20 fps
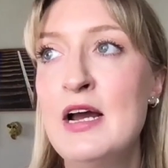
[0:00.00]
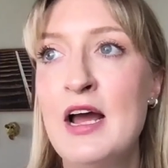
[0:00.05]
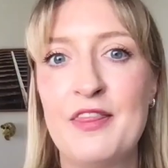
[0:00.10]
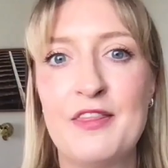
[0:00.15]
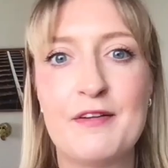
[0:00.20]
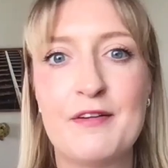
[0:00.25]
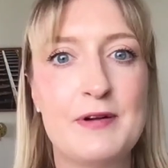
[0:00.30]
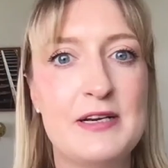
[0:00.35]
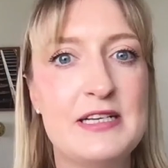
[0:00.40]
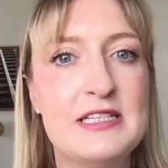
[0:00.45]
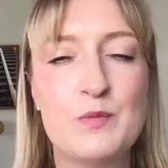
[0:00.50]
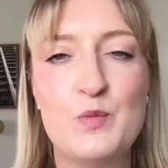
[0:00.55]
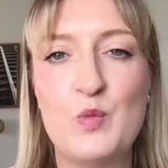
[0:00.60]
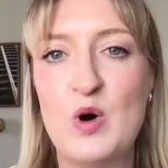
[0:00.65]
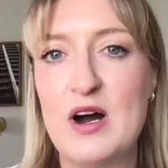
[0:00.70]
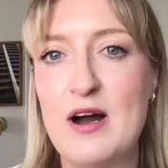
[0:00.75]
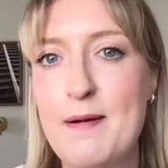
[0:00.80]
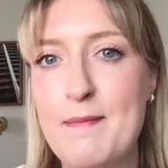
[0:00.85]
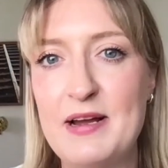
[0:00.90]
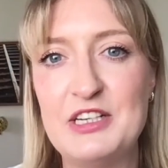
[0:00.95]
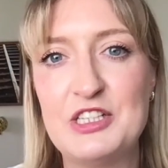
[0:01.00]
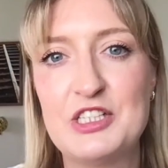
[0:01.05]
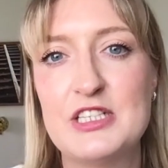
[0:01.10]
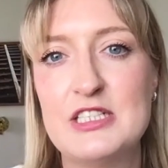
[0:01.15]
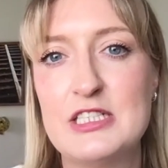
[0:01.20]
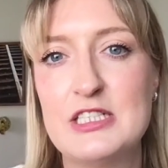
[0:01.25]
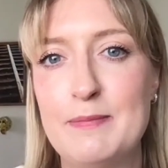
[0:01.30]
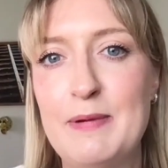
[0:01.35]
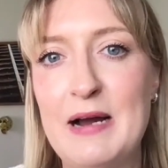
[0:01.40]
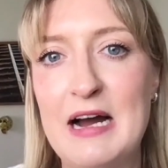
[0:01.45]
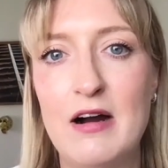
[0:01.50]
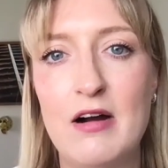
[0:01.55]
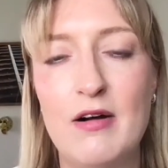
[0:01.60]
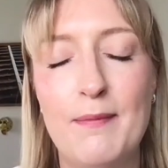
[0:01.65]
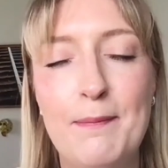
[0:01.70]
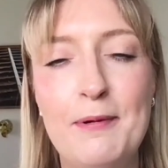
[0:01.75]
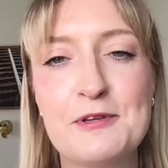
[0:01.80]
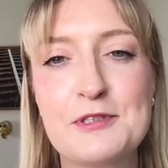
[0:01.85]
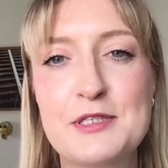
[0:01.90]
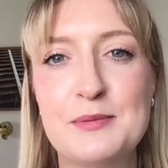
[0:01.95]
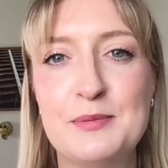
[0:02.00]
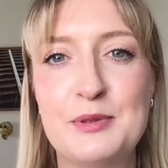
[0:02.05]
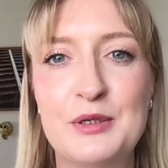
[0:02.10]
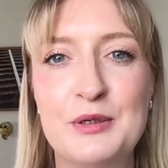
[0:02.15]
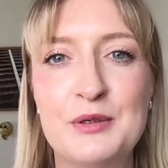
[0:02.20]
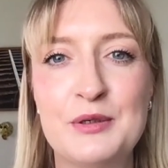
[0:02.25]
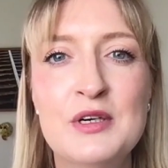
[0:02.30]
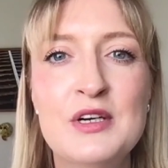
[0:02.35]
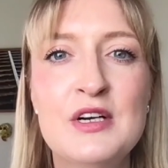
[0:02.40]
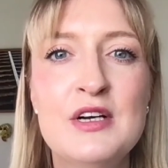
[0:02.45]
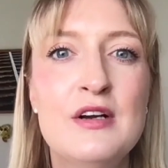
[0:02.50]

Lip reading: And the reason why I mentioned about Possible